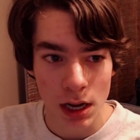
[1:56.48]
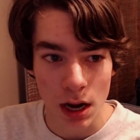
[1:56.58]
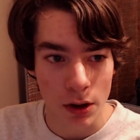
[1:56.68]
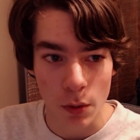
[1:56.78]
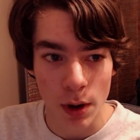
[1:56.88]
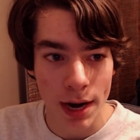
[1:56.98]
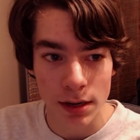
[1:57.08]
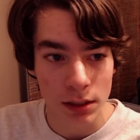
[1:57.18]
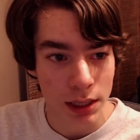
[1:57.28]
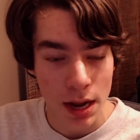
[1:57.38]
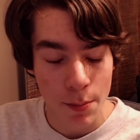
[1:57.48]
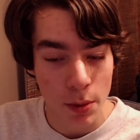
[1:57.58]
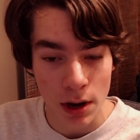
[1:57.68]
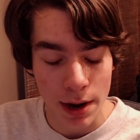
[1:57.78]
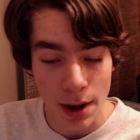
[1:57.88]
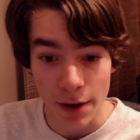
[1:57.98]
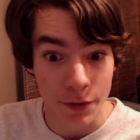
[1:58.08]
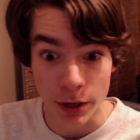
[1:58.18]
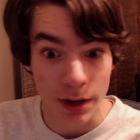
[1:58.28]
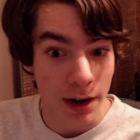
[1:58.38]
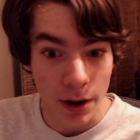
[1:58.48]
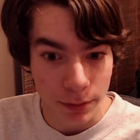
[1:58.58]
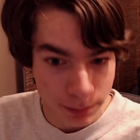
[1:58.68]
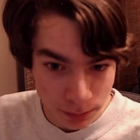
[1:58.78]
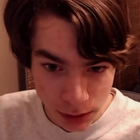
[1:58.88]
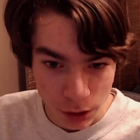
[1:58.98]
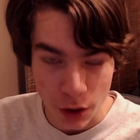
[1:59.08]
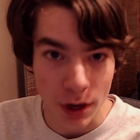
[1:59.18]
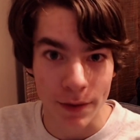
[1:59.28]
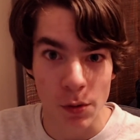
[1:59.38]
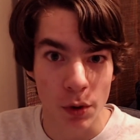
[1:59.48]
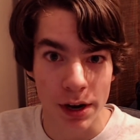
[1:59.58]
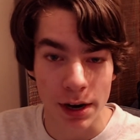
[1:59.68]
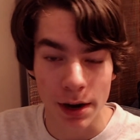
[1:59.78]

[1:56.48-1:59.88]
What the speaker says: don't know why it does that, but I figured it out. So you don't have to worry.